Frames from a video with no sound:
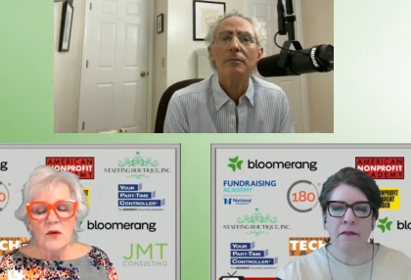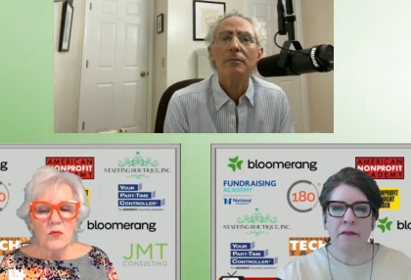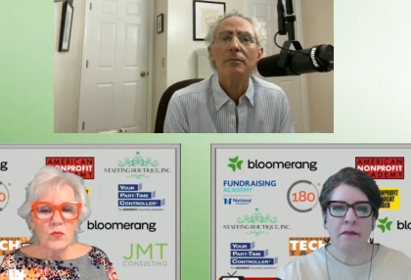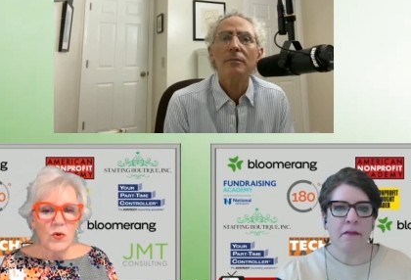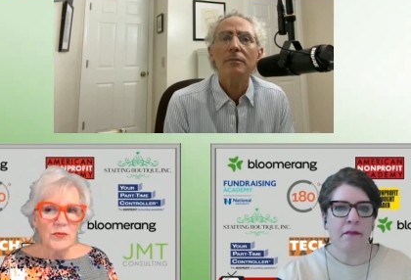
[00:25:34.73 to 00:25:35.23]

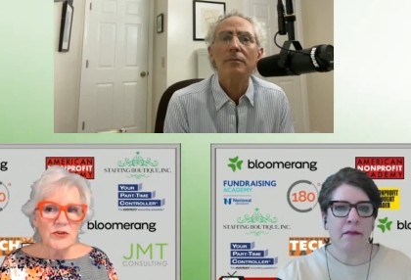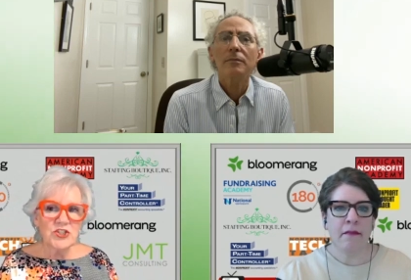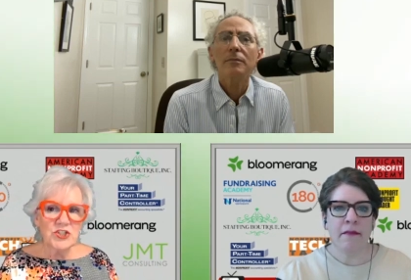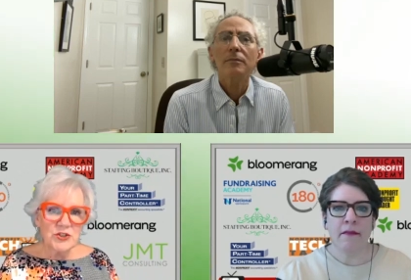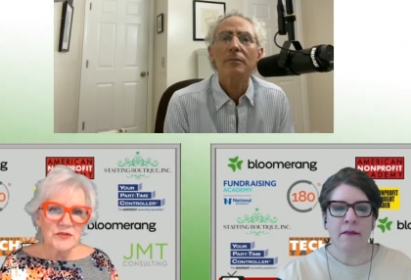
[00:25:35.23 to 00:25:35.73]
Speaker 1: What would
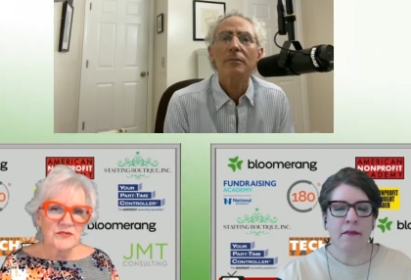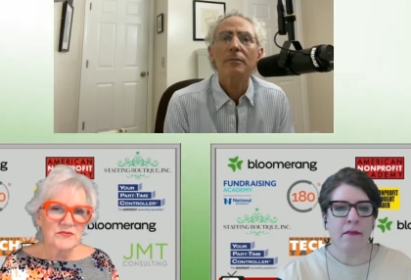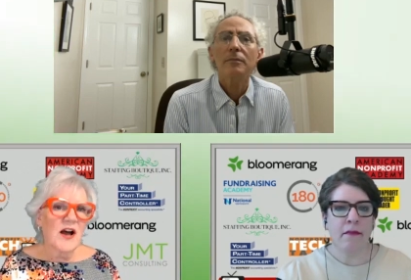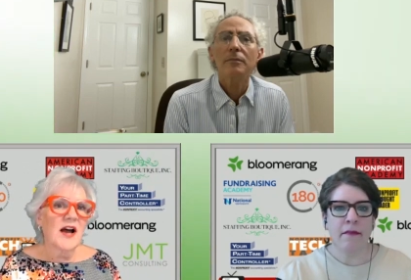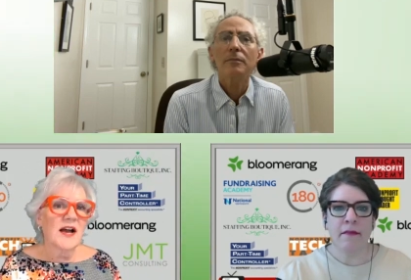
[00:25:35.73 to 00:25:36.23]
you
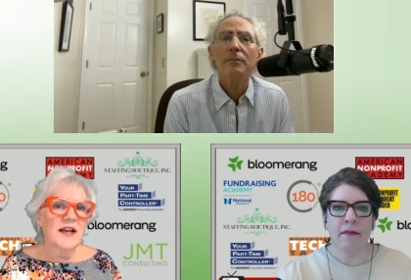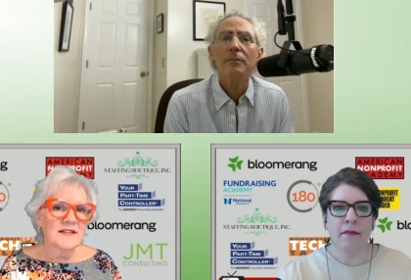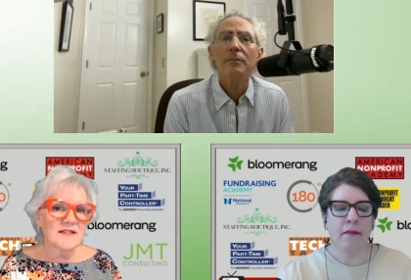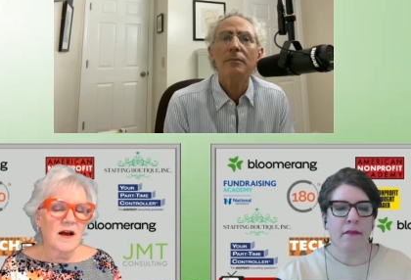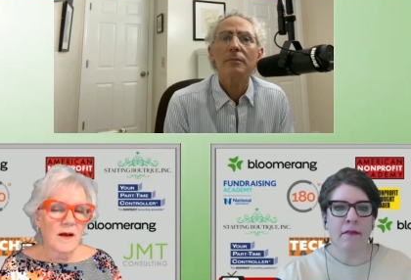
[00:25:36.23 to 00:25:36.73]
advise
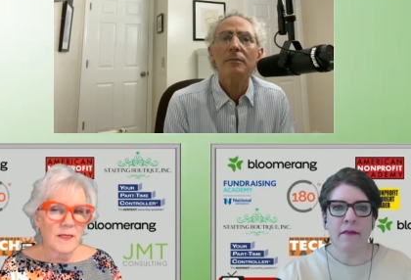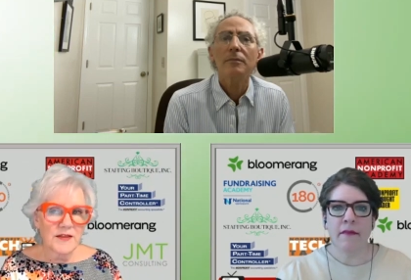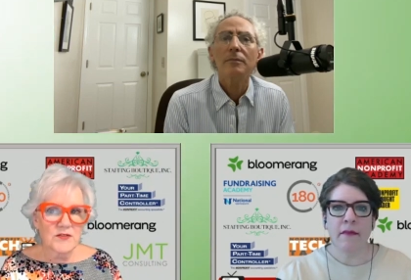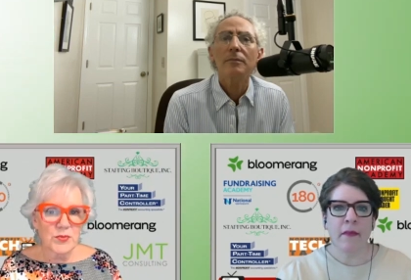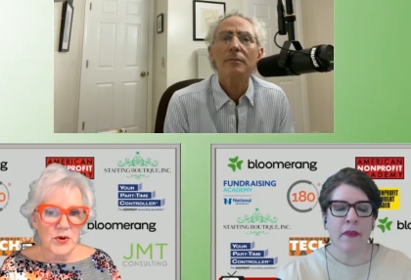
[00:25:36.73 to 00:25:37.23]
on
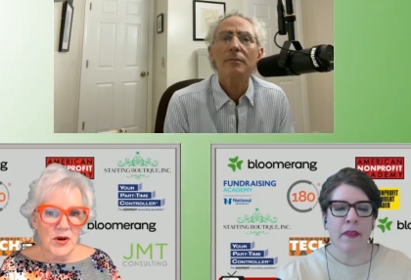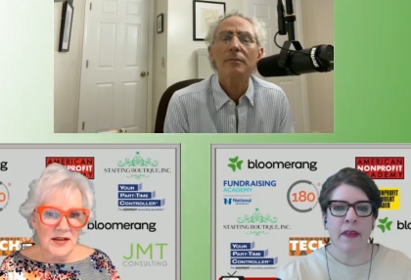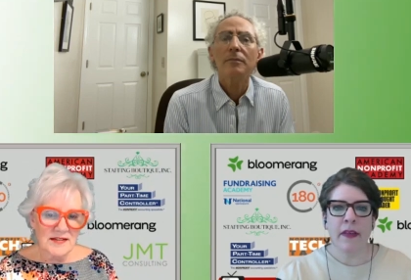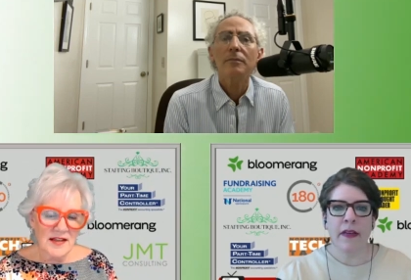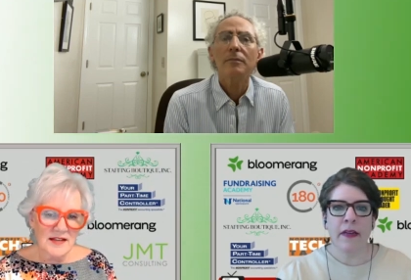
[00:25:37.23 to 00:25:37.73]
this
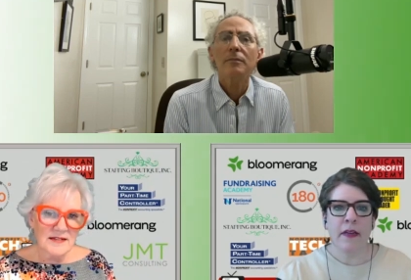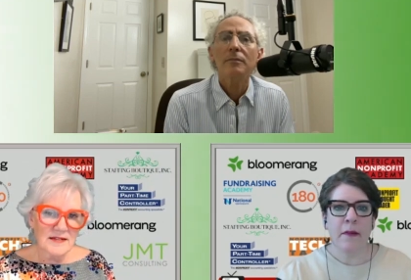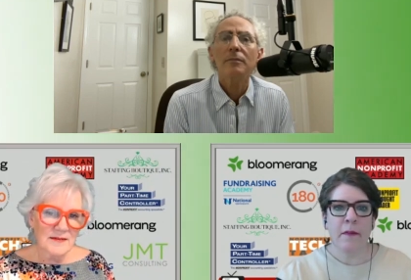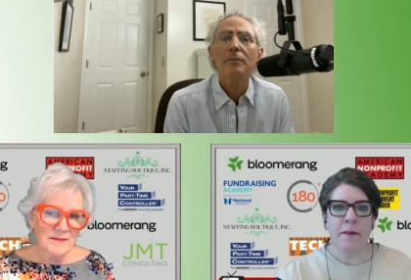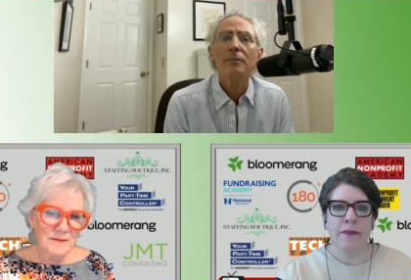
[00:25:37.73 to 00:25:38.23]
process?
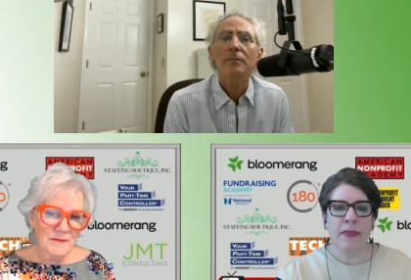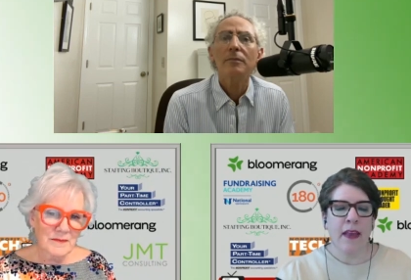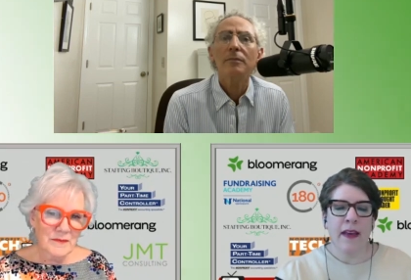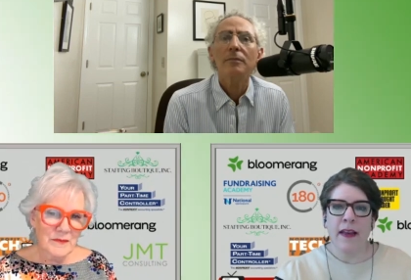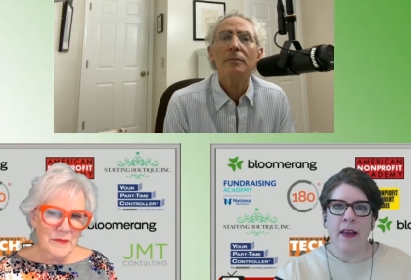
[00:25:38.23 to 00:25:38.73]

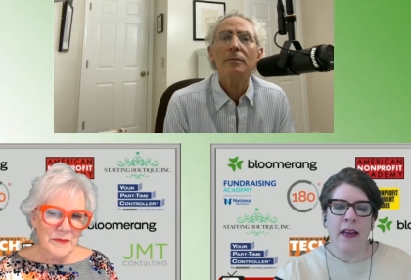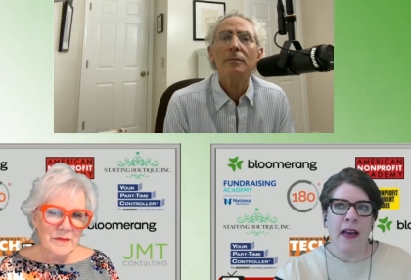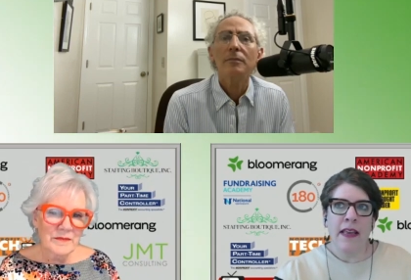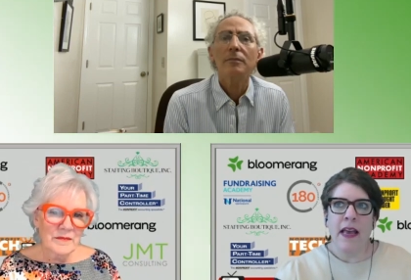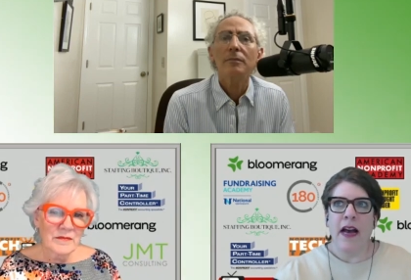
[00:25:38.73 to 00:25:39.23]

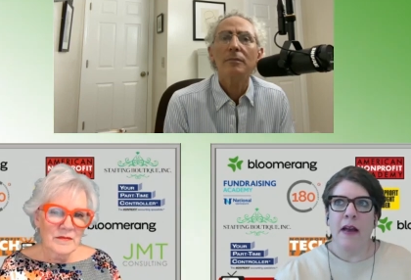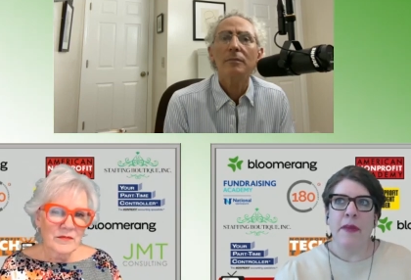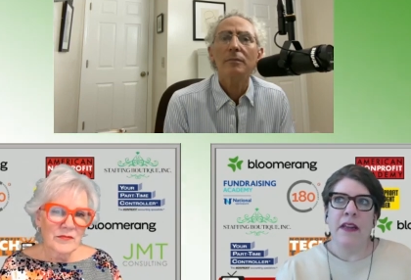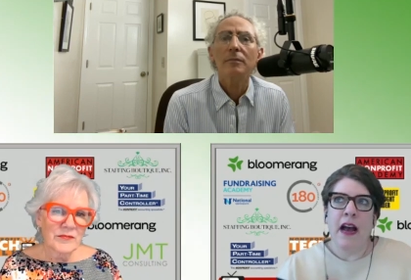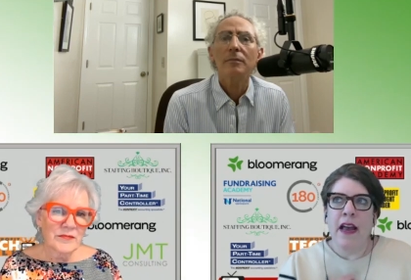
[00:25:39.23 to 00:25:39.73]
Yeah, I mean,
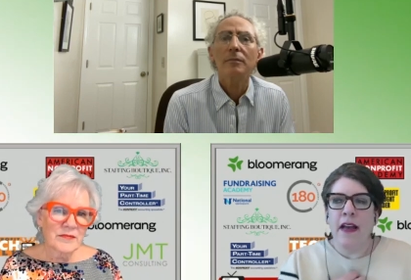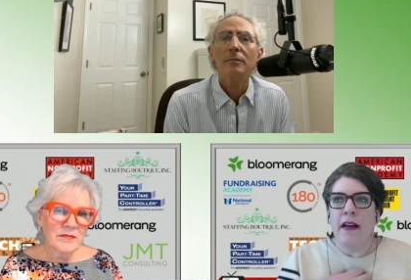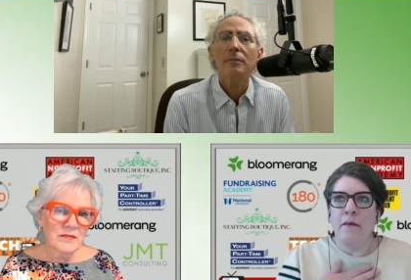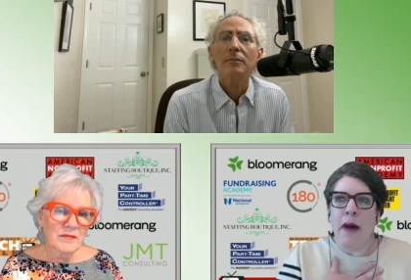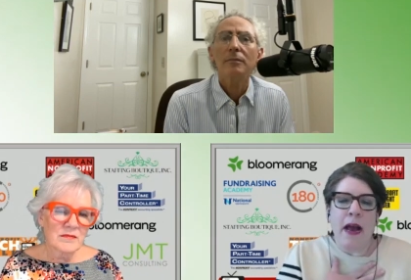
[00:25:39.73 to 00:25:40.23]
I,
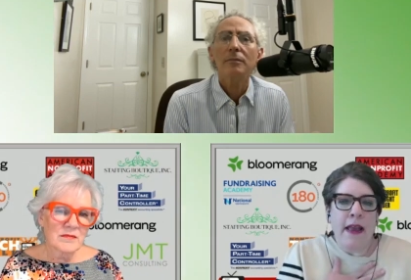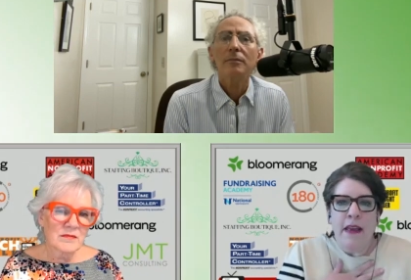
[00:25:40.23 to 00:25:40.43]
Speaker 2: my, you